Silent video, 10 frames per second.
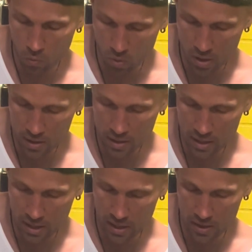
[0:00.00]
1
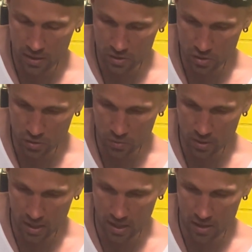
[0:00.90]
and 2
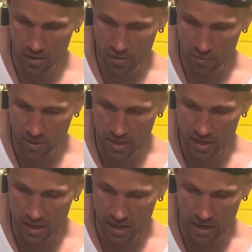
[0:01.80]
and 3
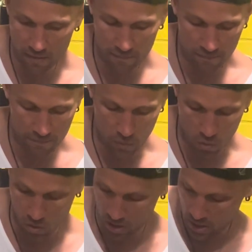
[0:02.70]
and
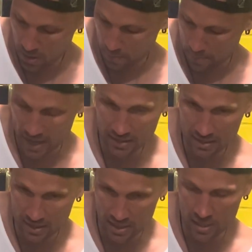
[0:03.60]
4, back to
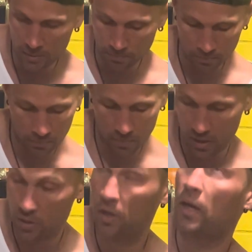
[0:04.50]
D, then
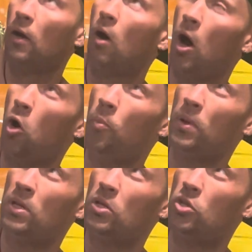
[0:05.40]
you're gonna go
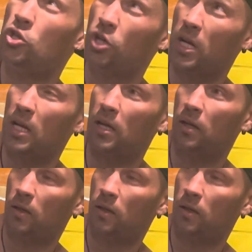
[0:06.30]
open G.